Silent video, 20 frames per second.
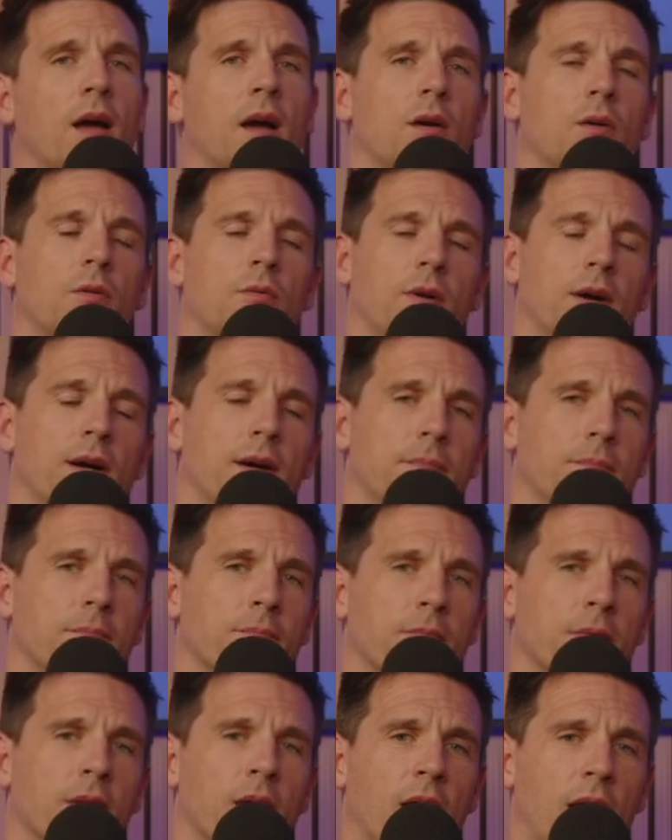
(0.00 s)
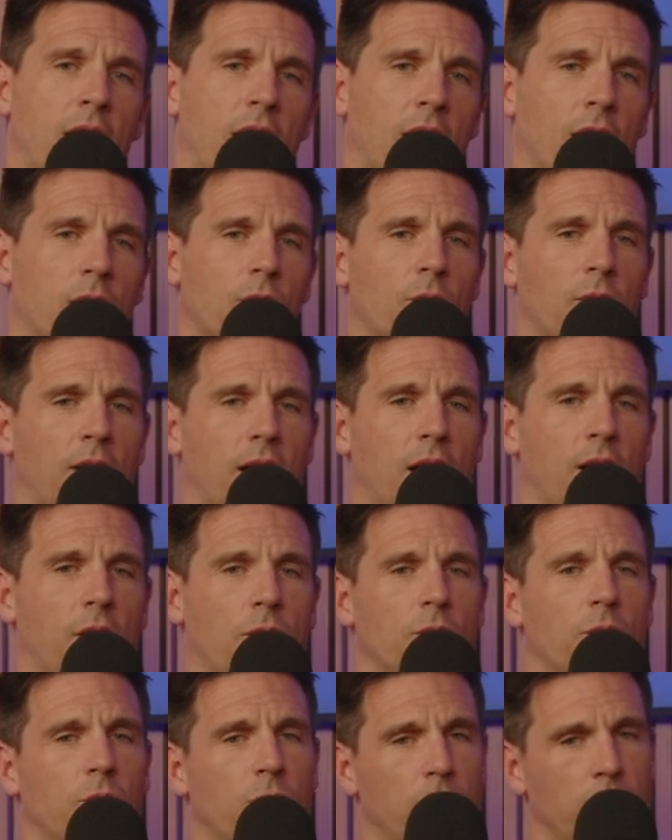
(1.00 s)
how
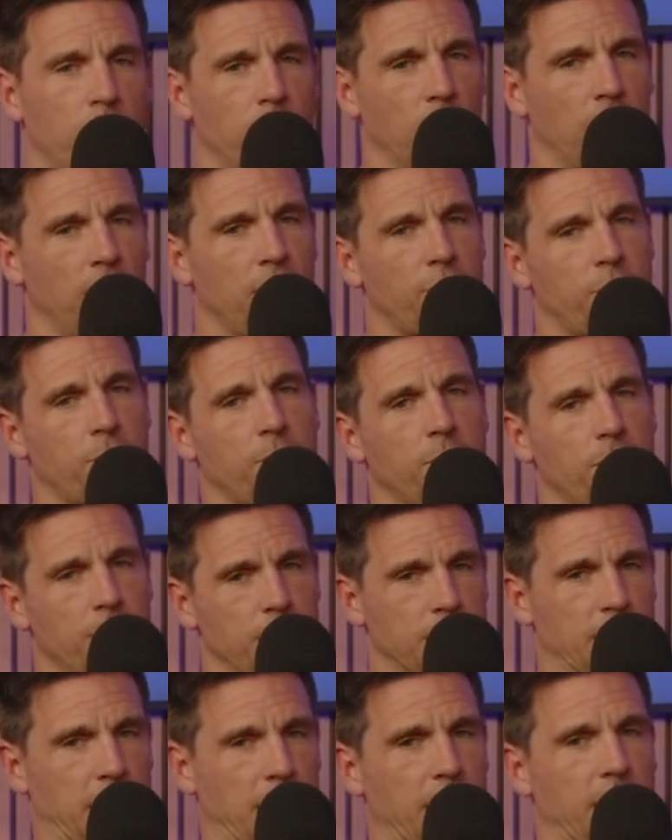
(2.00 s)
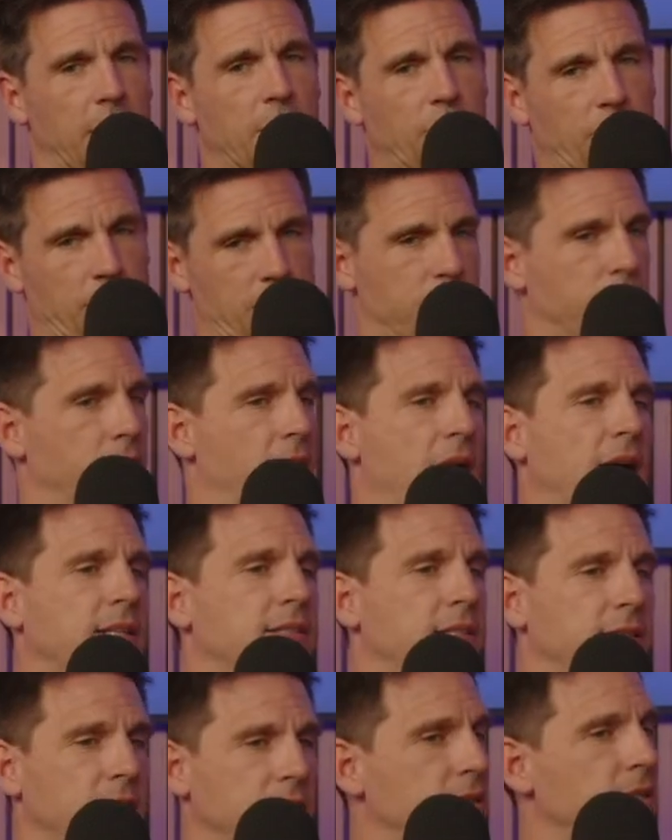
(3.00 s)
have clinicians
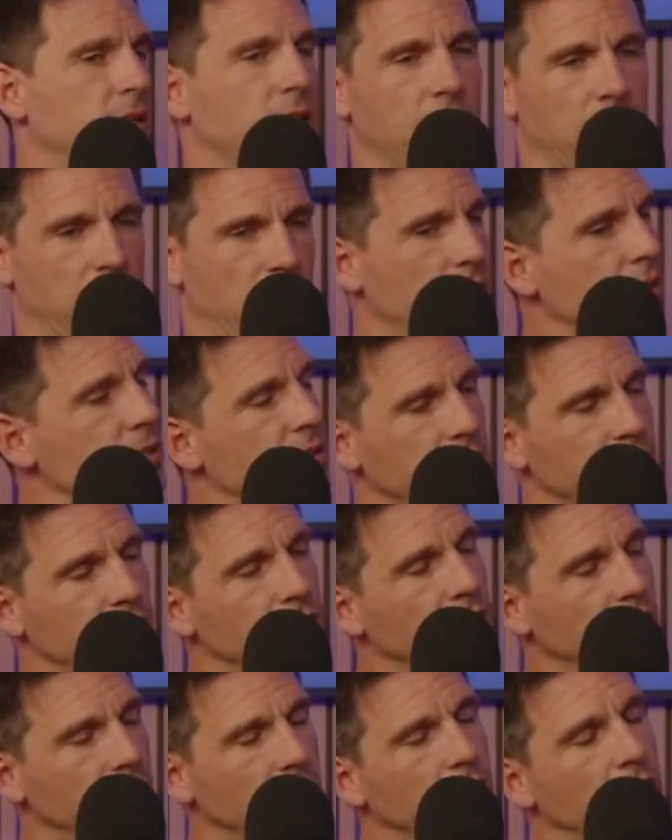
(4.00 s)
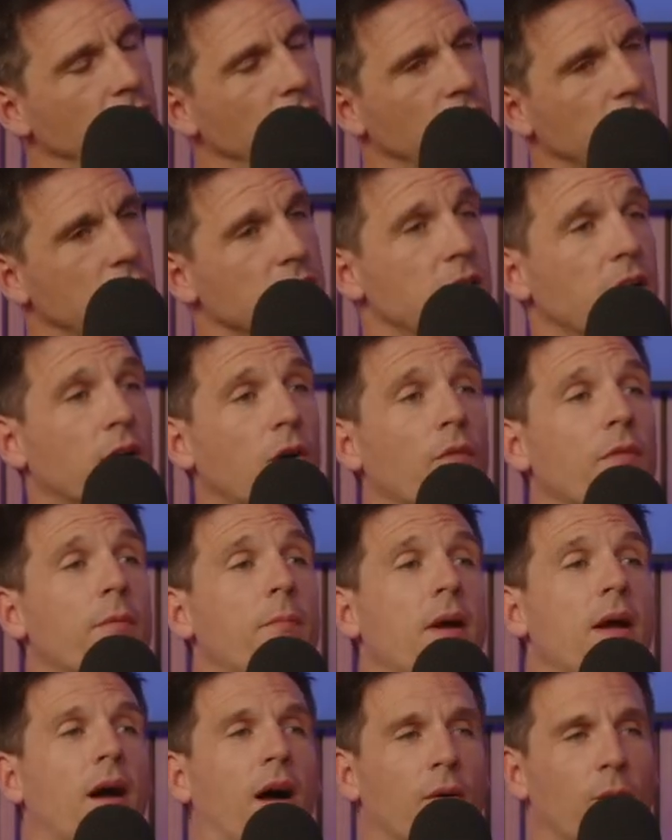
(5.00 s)
reacted to Alertive? Because on
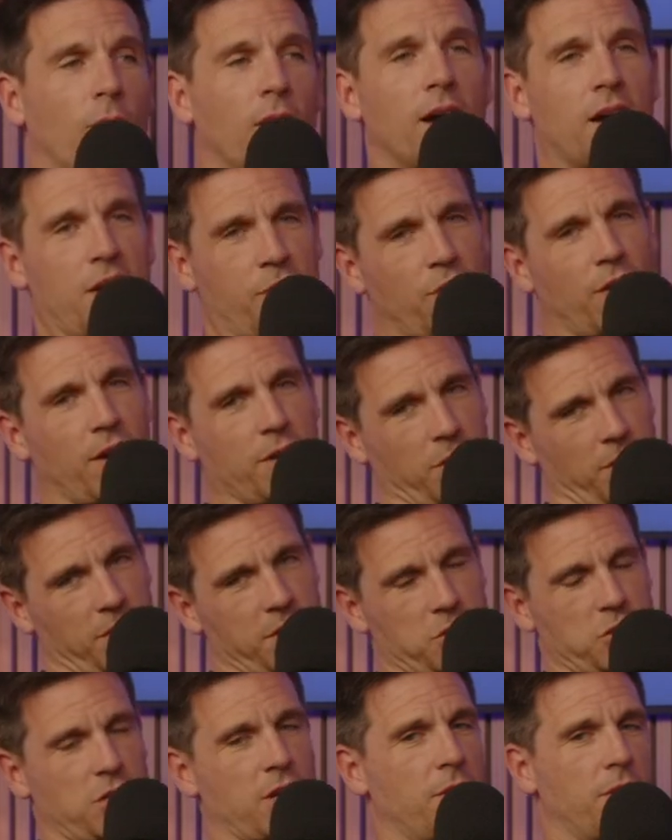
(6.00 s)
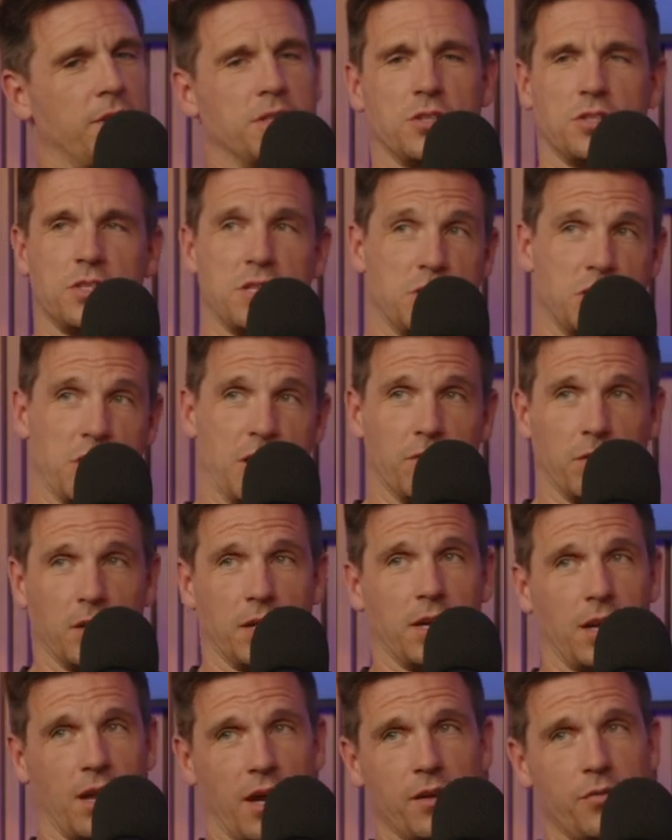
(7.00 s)
what I find on this show and just in
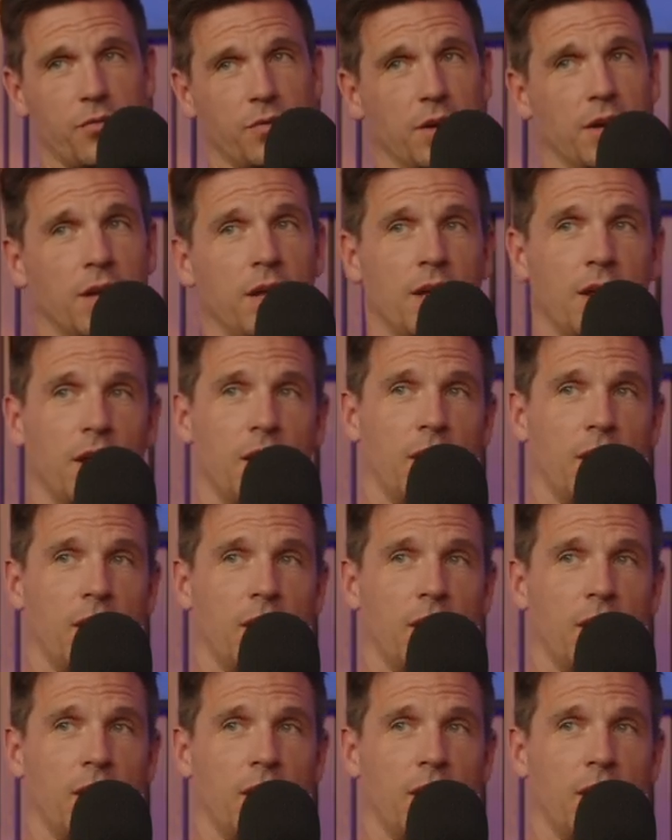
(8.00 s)
general in life, and